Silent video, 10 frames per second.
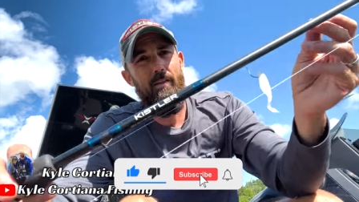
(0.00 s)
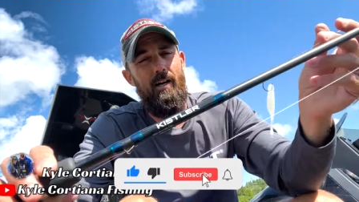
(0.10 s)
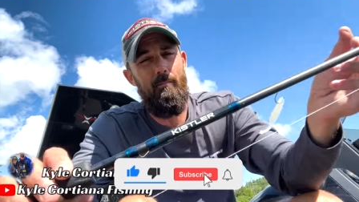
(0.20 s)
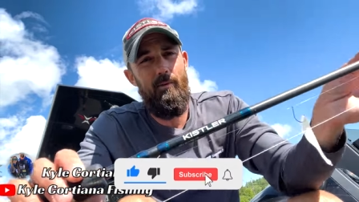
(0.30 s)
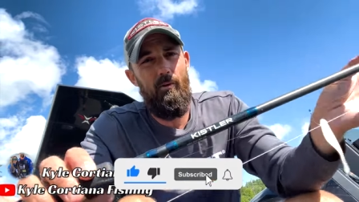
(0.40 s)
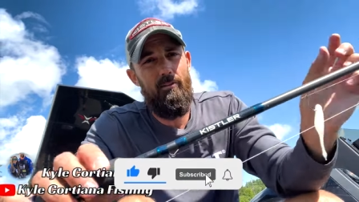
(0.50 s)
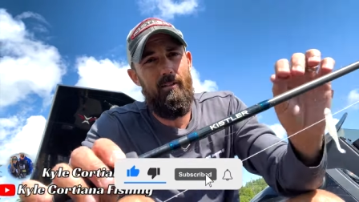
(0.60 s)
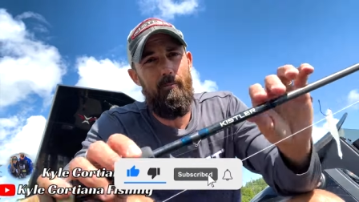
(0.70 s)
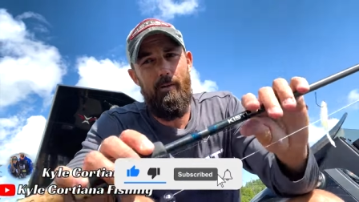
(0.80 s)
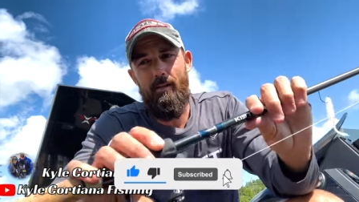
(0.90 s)
Up north
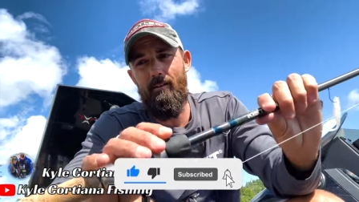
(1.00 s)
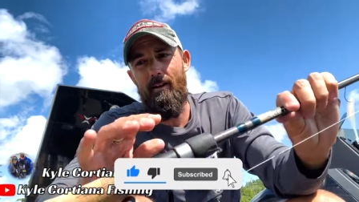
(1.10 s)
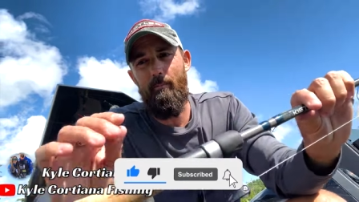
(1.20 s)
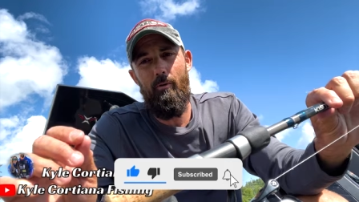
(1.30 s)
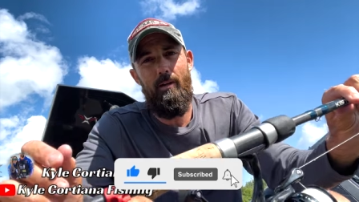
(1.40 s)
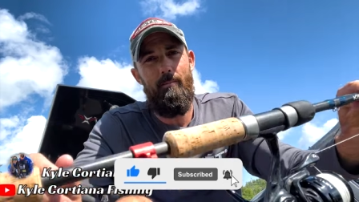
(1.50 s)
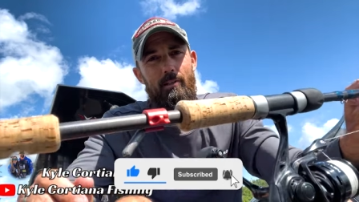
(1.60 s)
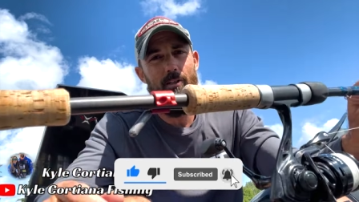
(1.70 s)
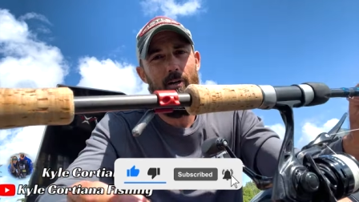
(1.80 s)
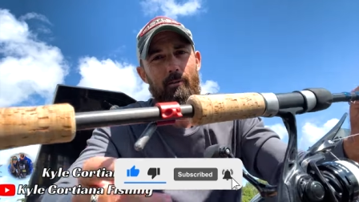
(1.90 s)
up here, I'm pretty
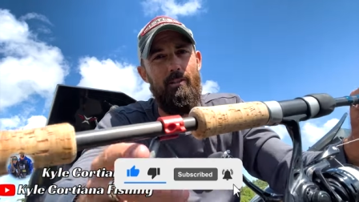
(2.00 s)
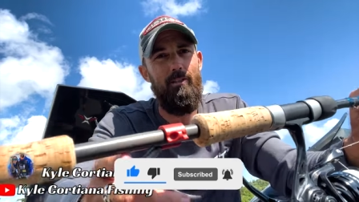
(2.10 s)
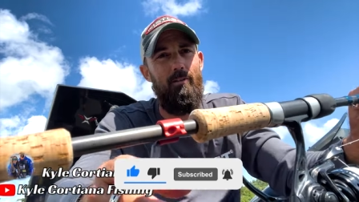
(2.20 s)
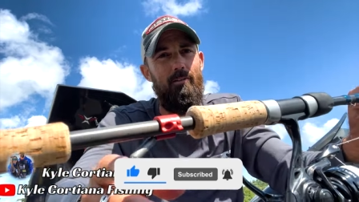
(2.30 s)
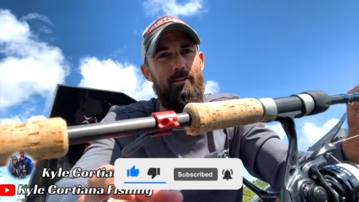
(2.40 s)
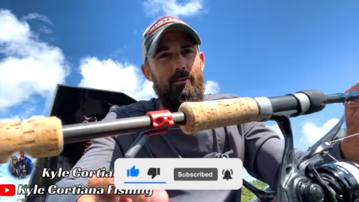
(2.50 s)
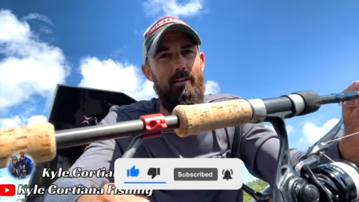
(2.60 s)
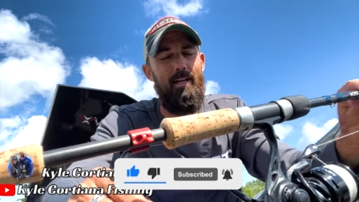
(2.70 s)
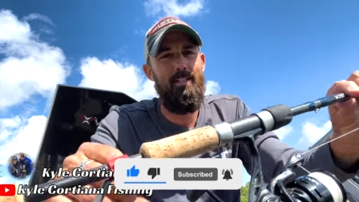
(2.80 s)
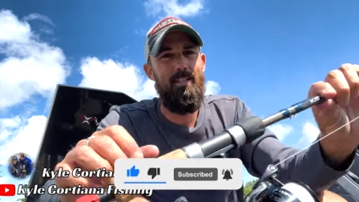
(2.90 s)
much always throwing a
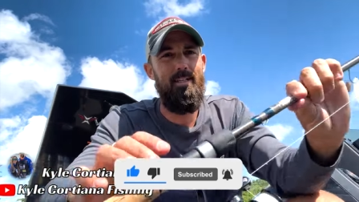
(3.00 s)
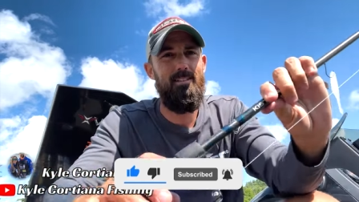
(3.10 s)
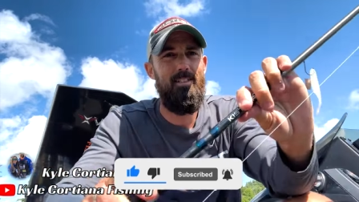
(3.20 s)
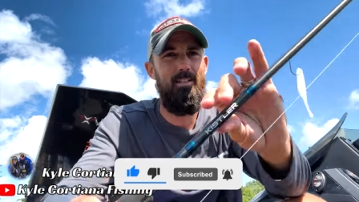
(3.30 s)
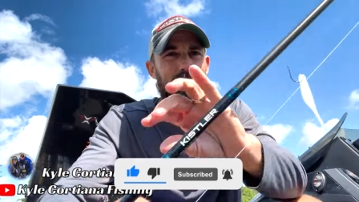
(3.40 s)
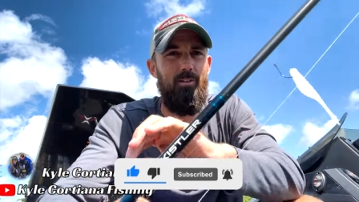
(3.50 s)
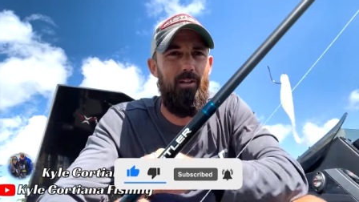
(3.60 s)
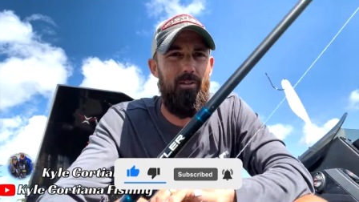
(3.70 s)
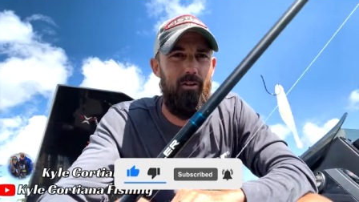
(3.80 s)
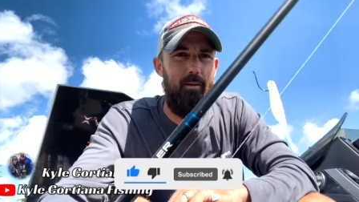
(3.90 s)
three eighths ounce Eagle
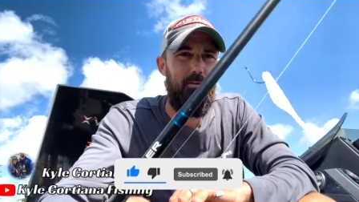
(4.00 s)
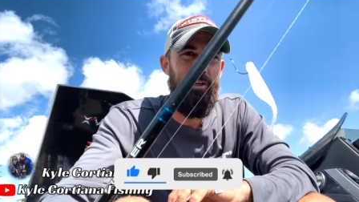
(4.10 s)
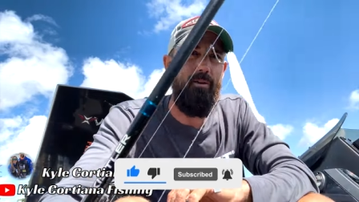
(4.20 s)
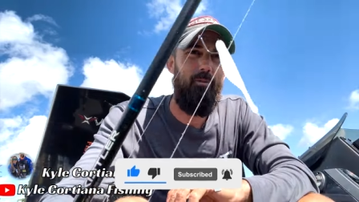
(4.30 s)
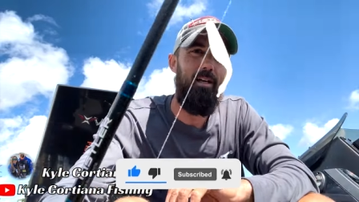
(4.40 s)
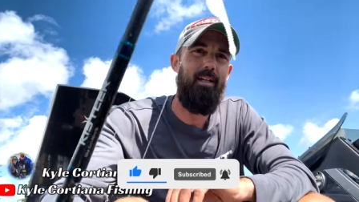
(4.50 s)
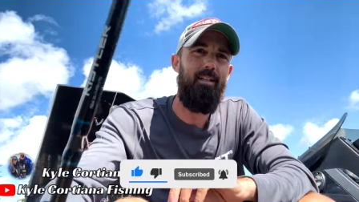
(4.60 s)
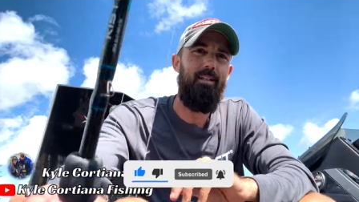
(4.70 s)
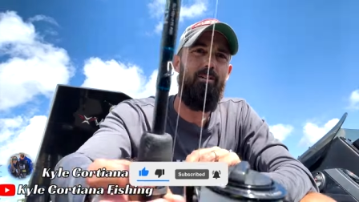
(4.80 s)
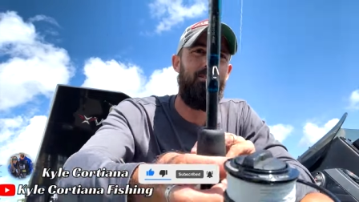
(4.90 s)
Claw drop shot weight,
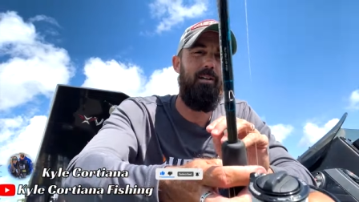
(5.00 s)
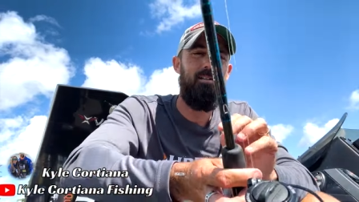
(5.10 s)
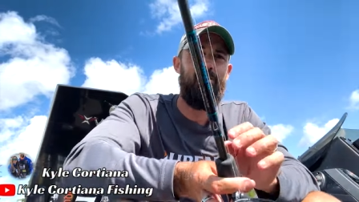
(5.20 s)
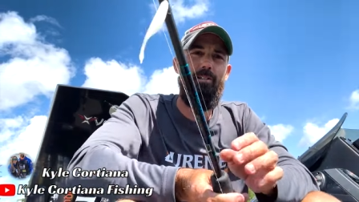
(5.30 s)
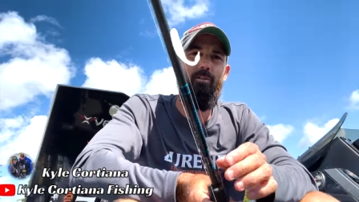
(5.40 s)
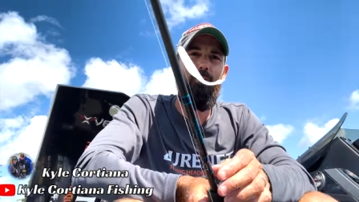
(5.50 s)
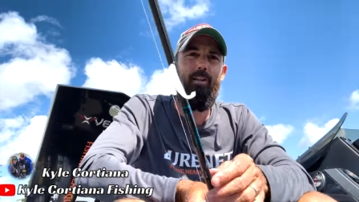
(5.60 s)
either tungsten or